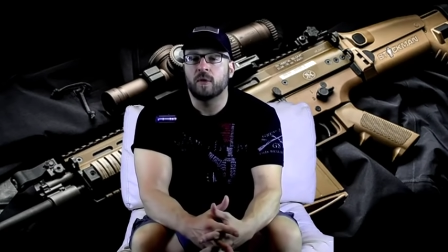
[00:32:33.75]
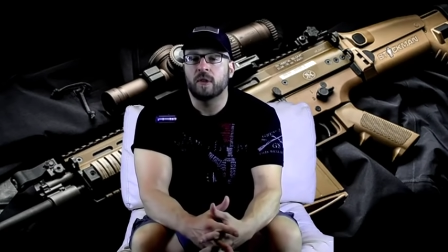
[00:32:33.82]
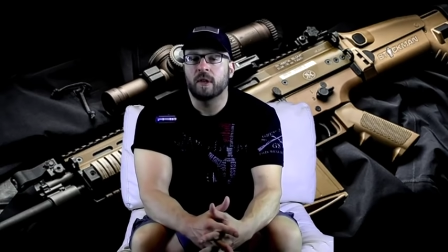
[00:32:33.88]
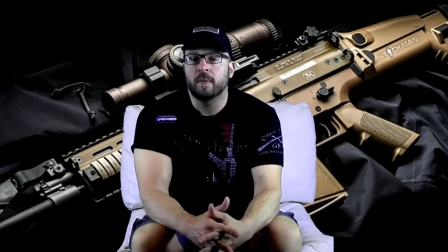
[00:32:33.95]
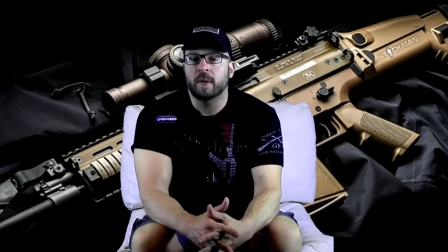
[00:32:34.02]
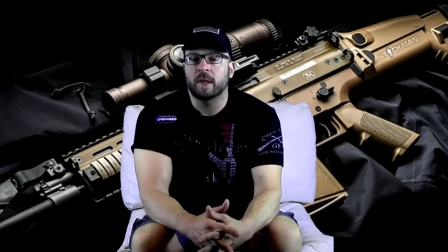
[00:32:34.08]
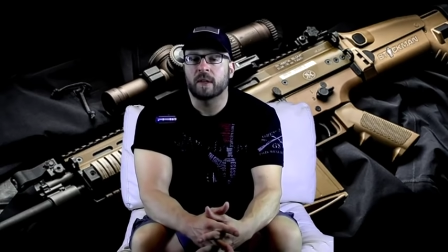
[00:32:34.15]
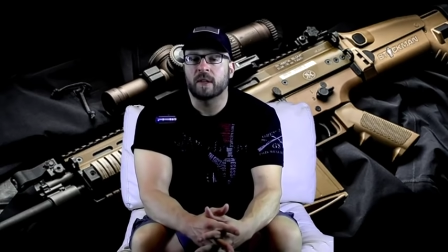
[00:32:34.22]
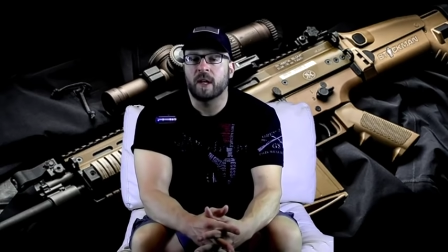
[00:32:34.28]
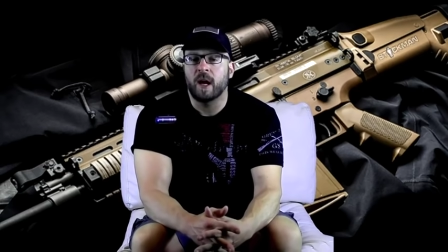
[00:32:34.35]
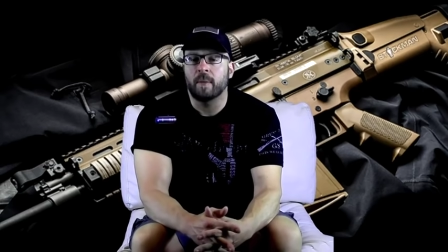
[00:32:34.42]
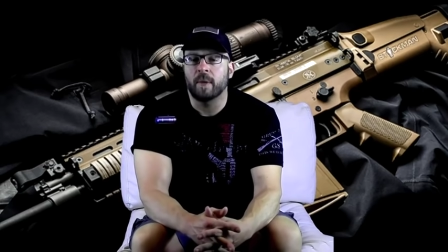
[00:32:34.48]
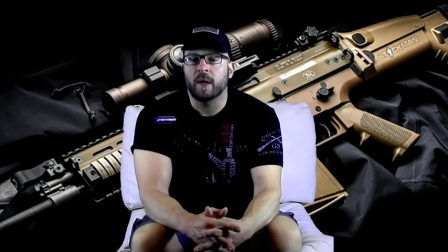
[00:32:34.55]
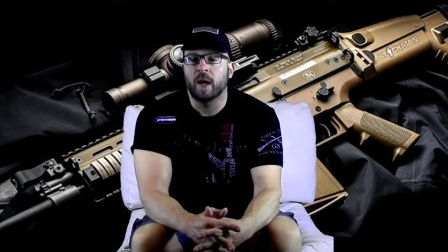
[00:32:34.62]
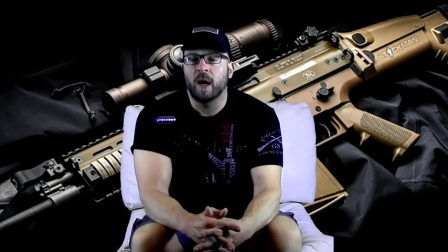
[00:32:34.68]
you seem like the
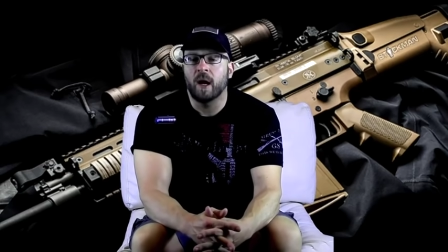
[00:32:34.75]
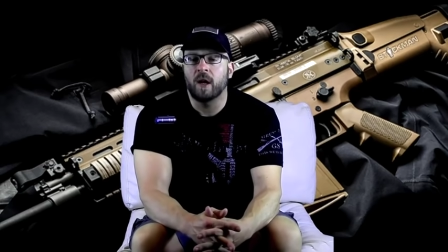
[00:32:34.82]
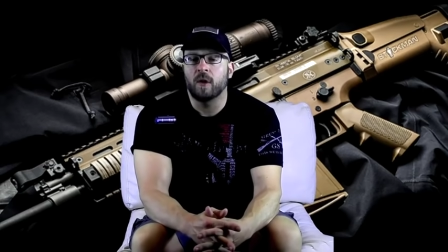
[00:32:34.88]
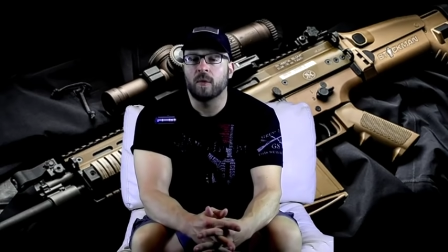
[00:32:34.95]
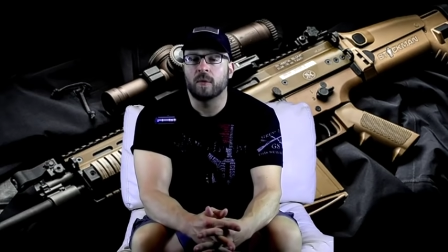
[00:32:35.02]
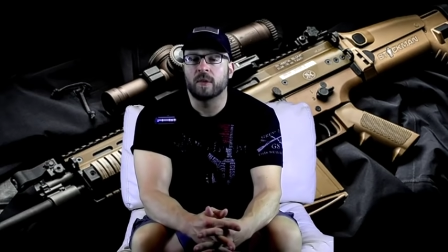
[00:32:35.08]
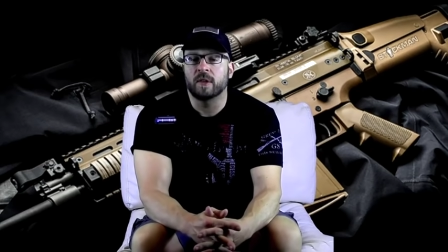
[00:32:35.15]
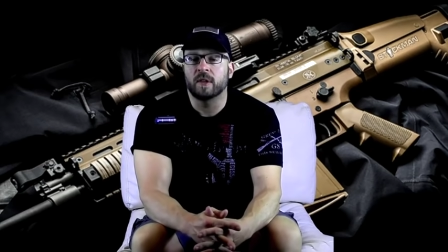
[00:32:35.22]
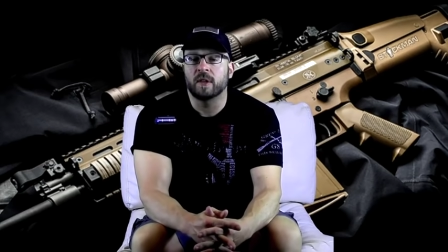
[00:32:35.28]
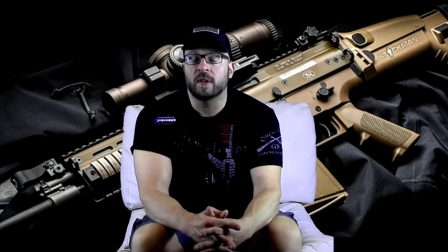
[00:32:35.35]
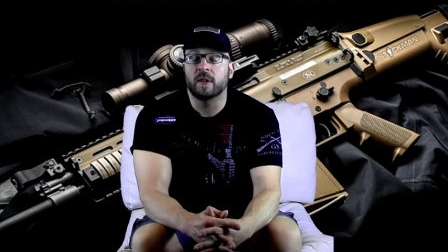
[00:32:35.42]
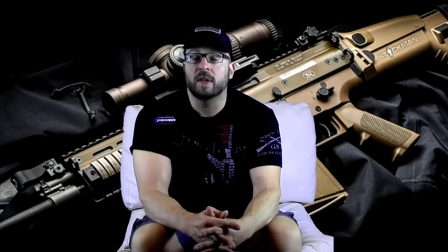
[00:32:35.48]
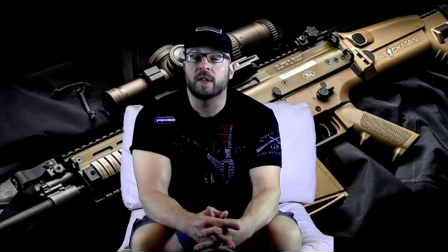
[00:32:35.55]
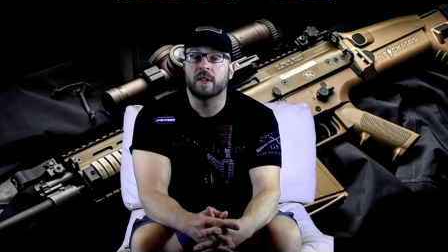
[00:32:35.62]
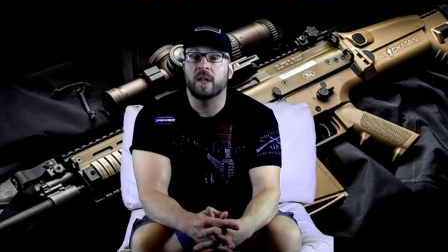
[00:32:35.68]
type of guy who would
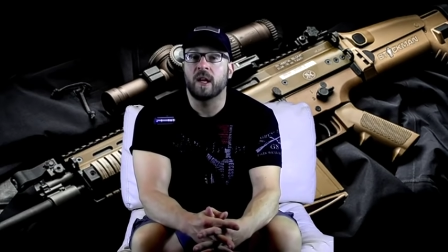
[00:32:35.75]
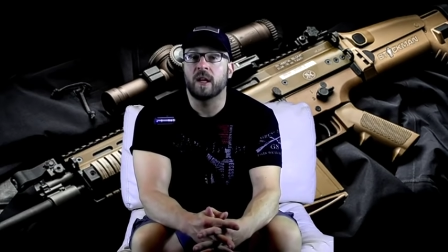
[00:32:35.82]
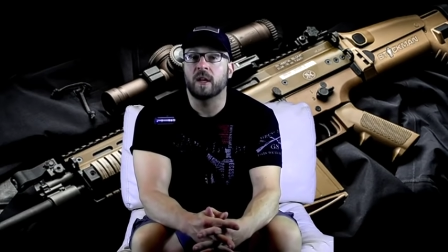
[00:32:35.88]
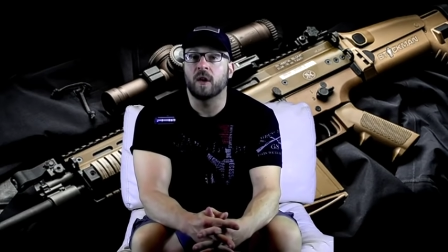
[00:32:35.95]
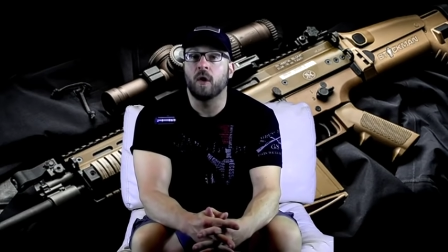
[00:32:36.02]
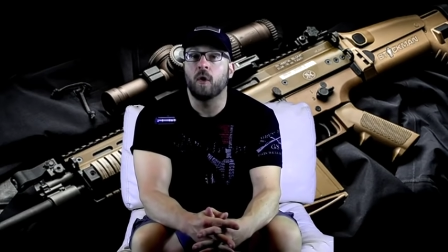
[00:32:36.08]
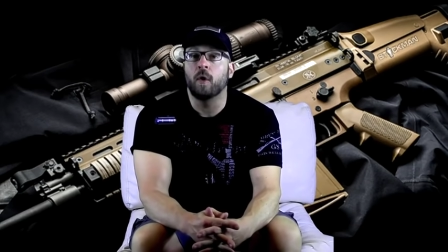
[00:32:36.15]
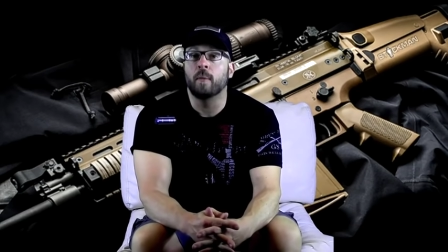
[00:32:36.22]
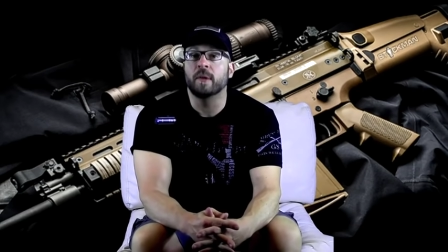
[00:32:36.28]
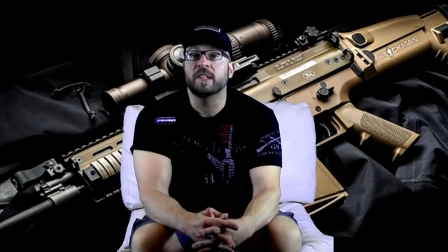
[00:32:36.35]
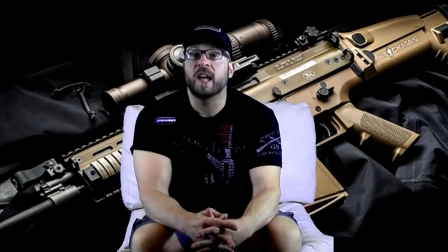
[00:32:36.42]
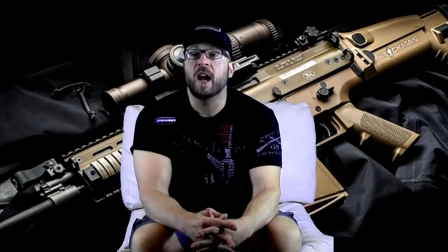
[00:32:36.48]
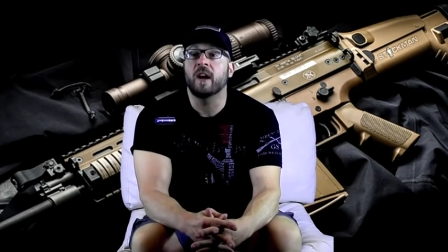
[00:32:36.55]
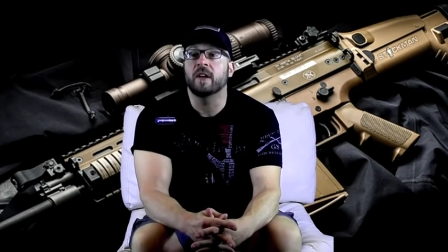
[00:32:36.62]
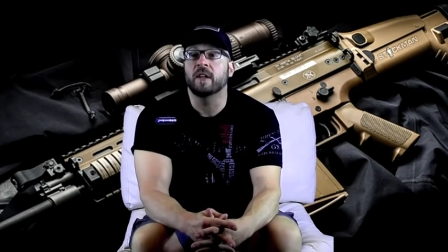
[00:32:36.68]
similarly take a whole
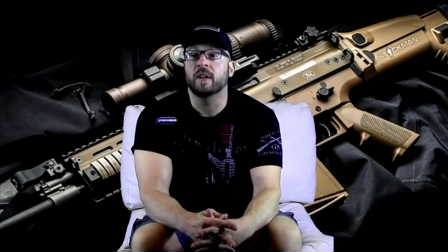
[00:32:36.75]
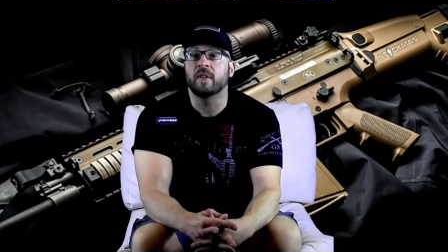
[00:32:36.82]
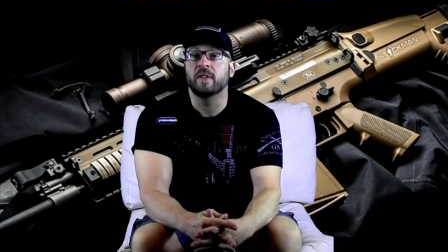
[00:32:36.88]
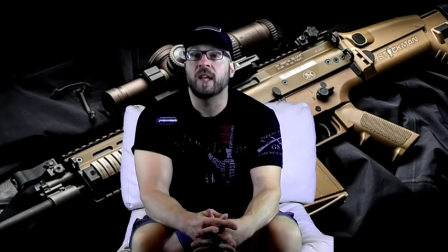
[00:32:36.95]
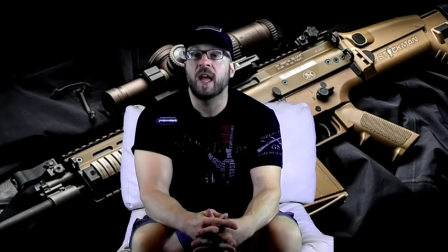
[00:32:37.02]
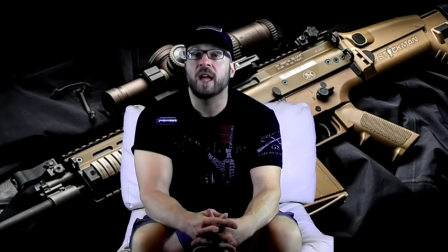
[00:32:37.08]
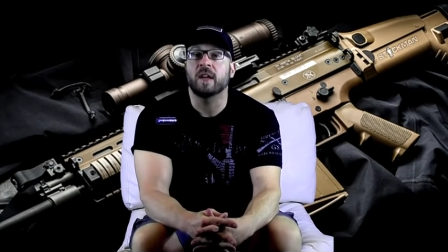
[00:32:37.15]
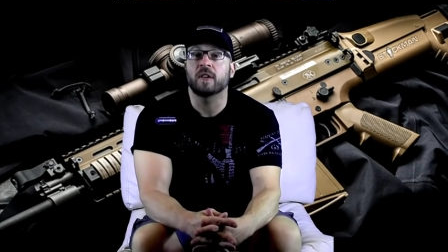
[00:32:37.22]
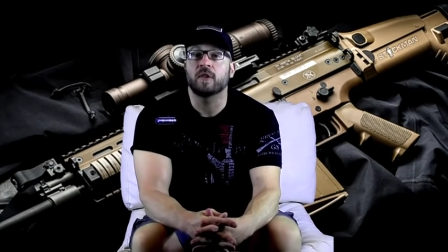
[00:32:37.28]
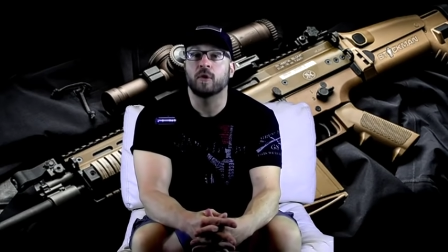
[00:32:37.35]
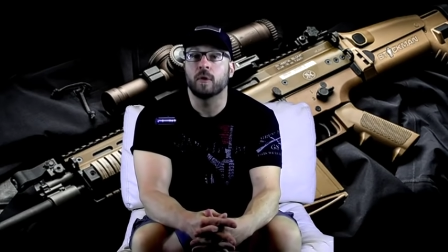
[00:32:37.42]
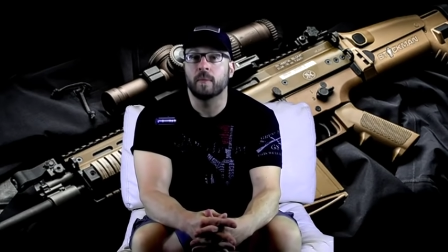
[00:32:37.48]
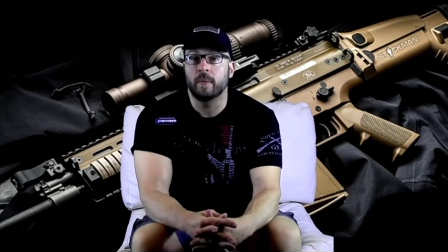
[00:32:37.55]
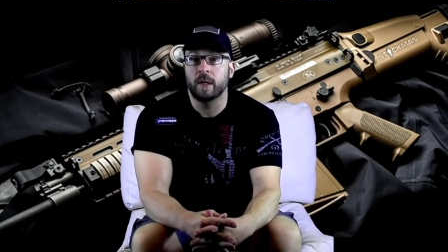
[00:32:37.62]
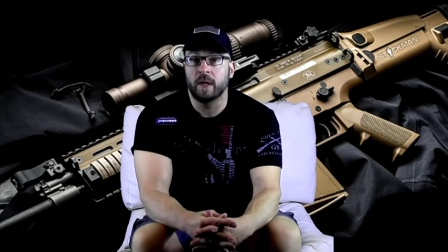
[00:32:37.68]
battalion of tanks
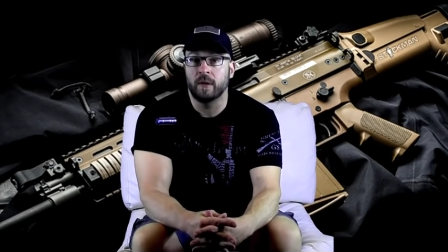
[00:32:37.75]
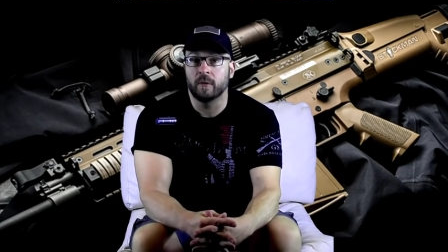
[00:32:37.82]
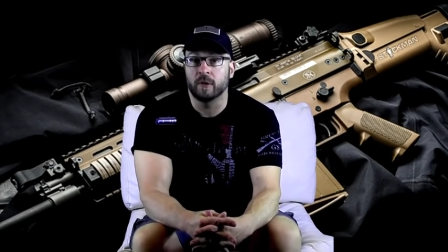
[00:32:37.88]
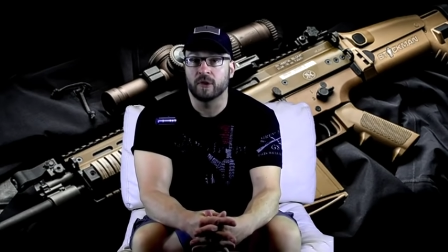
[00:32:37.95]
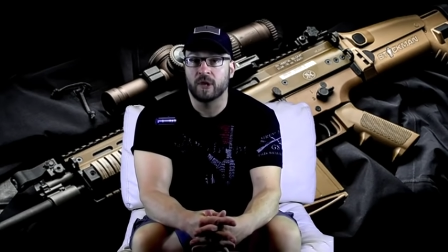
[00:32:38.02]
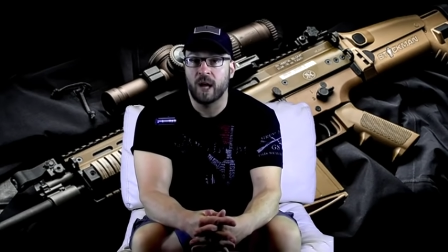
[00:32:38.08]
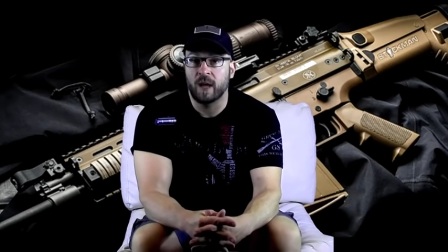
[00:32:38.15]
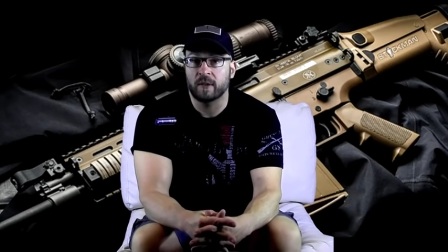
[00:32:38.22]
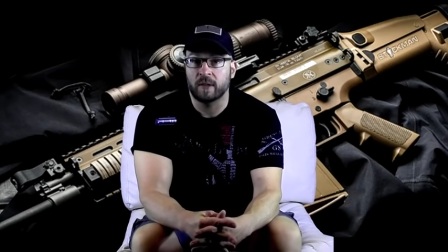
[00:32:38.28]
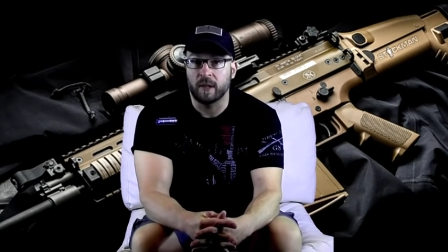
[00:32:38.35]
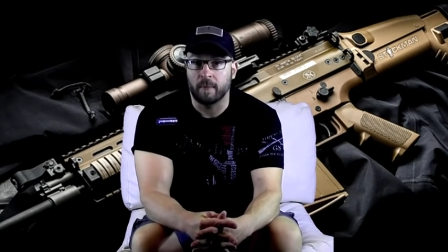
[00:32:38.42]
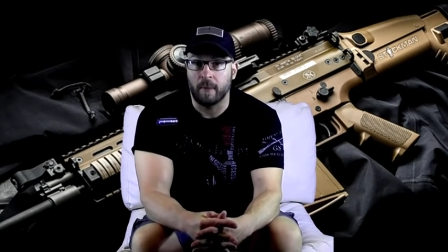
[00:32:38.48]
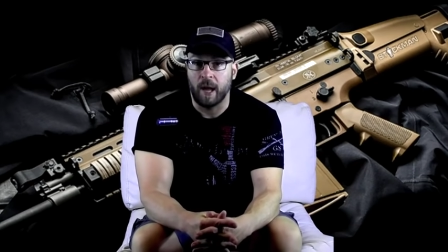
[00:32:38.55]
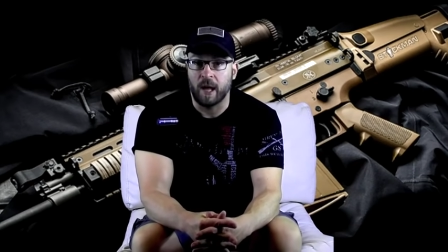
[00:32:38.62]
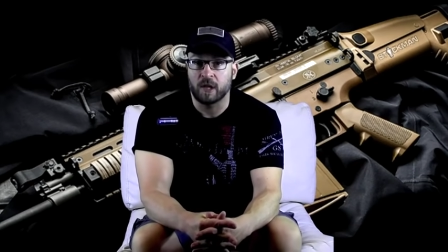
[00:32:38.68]
to a medieval
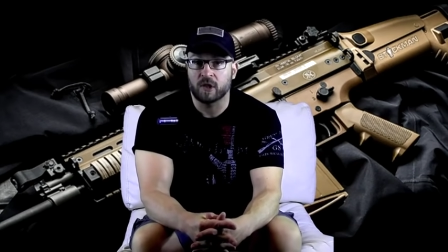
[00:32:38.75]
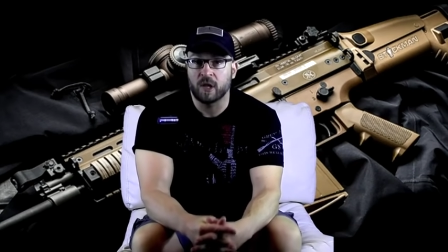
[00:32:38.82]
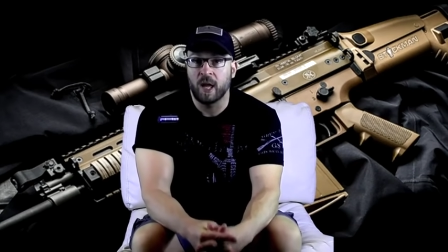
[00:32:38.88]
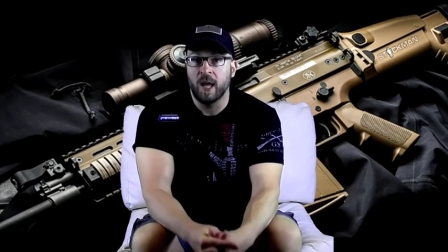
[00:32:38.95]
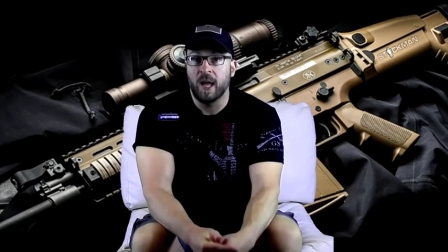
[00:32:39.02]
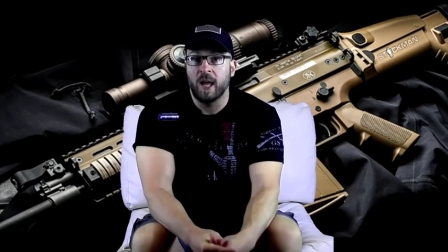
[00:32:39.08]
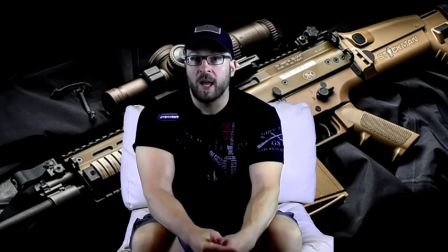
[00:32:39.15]
jousting match.